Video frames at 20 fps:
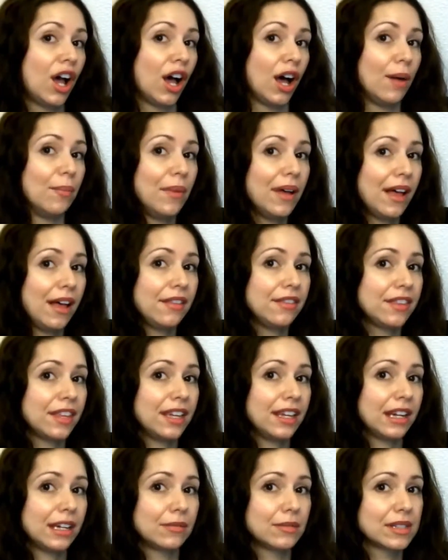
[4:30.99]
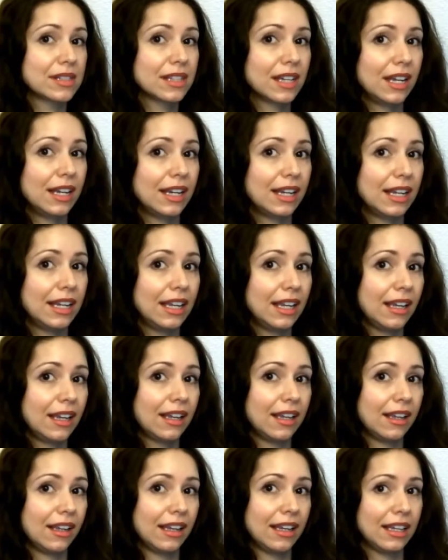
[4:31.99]
a month, and I was cutting
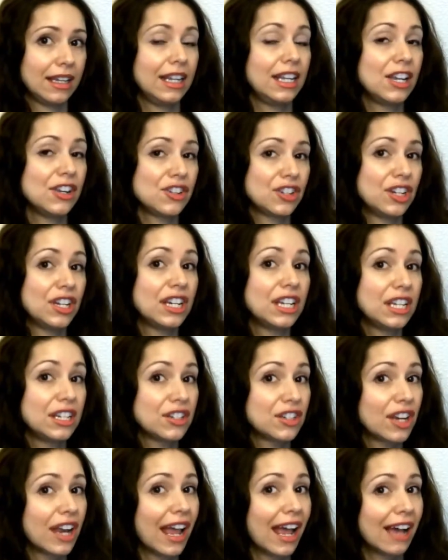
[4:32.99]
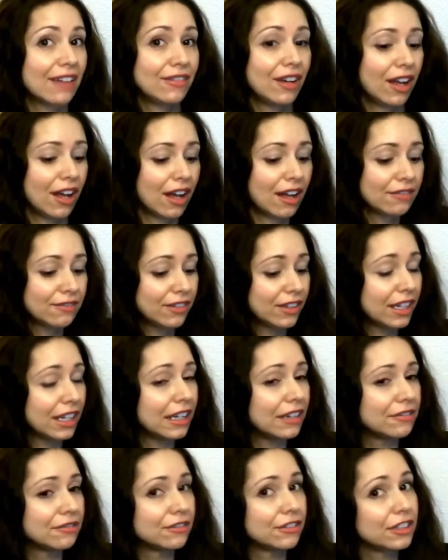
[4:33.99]
like 1 inch and 1.5 inches off
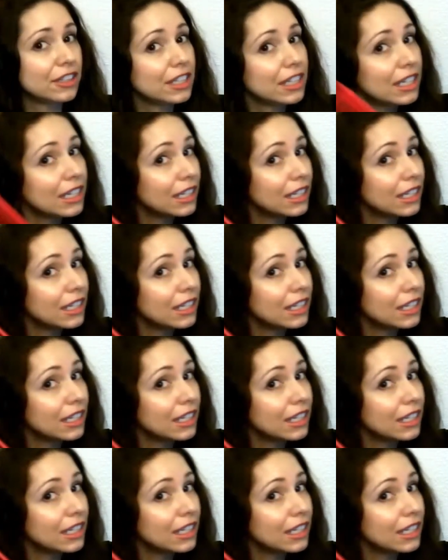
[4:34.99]
every